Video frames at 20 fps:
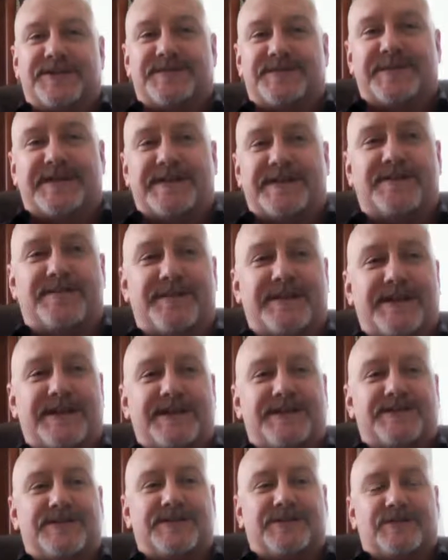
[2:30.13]
He's been
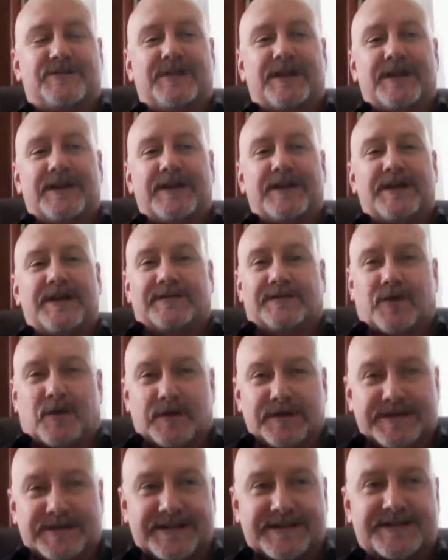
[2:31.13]
committed to, of
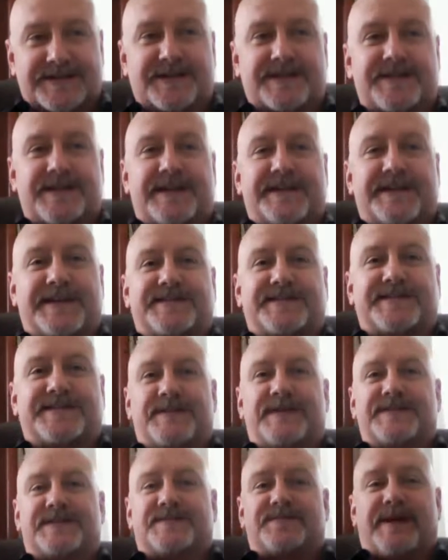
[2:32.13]
course, his success as a
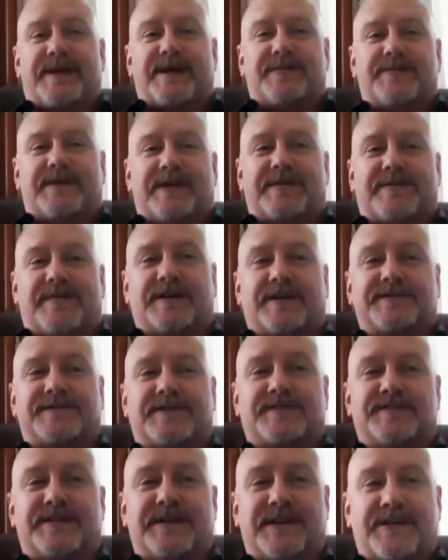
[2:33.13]
businessman, but I've
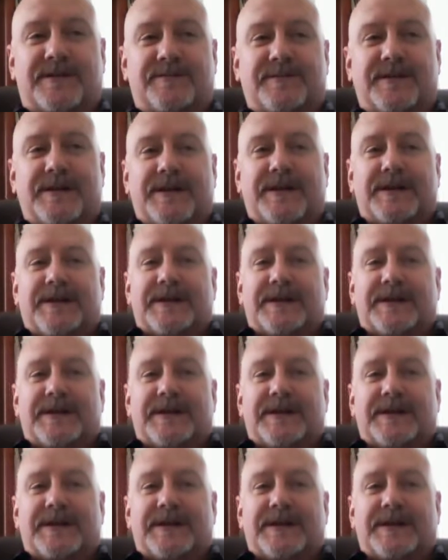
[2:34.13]
also seen him